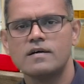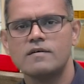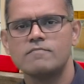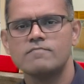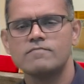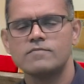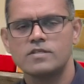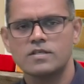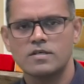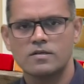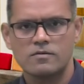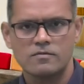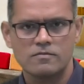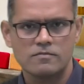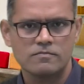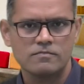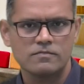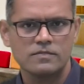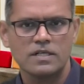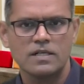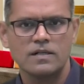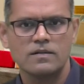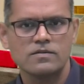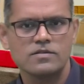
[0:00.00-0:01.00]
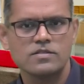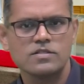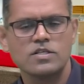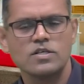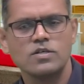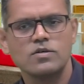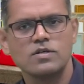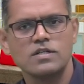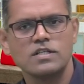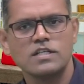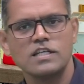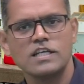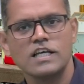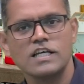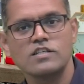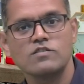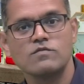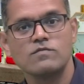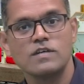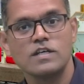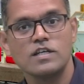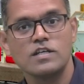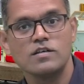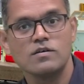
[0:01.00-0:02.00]
So I'll see you in the
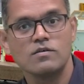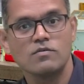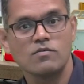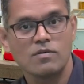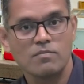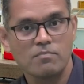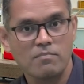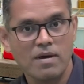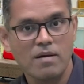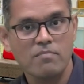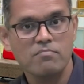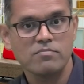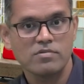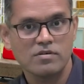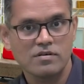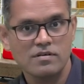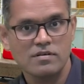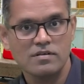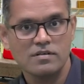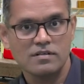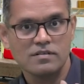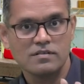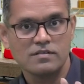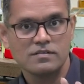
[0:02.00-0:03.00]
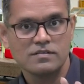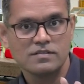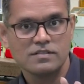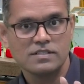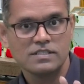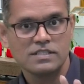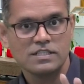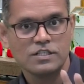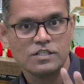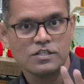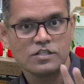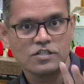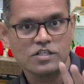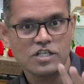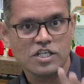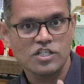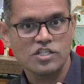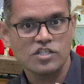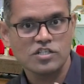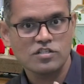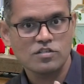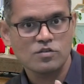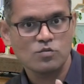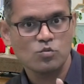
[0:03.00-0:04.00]
next video. Remember,
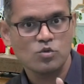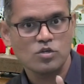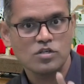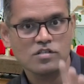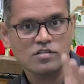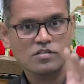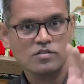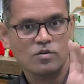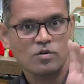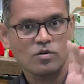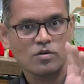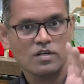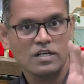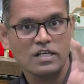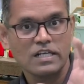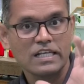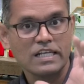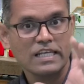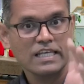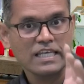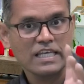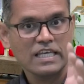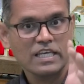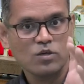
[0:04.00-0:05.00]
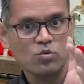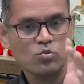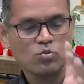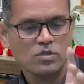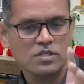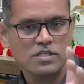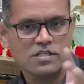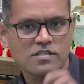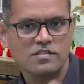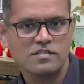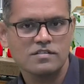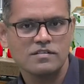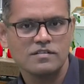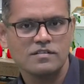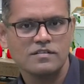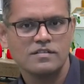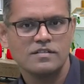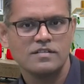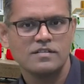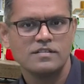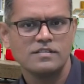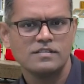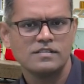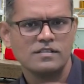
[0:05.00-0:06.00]
transition words or linking words
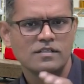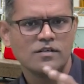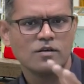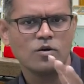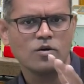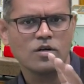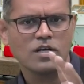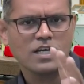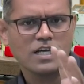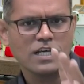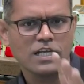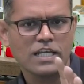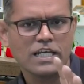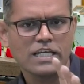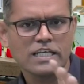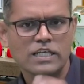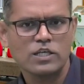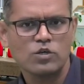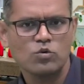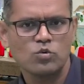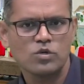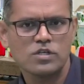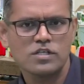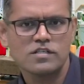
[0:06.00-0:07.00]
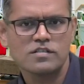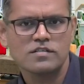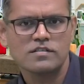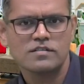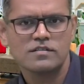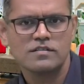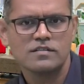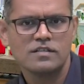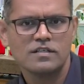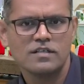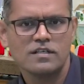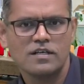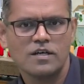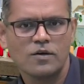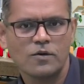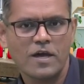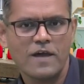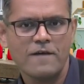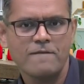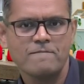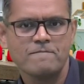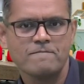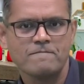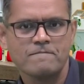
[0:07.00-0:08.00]
or connecting words.
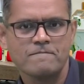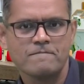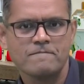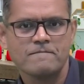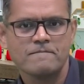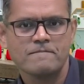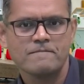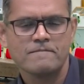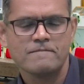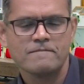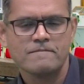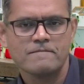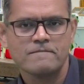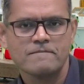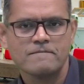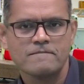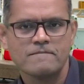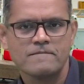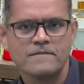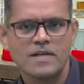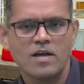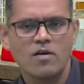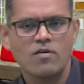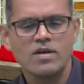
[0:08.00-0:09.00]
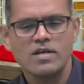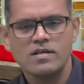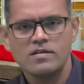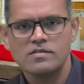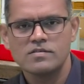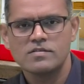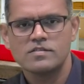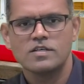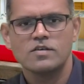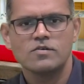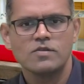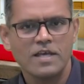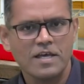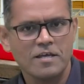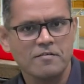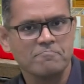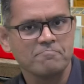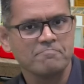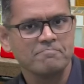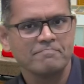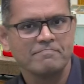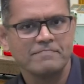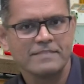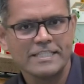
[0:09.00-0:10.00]
Okay? All right. See you then.
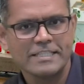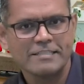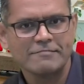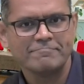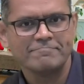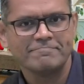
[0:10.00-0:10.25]
Yeah.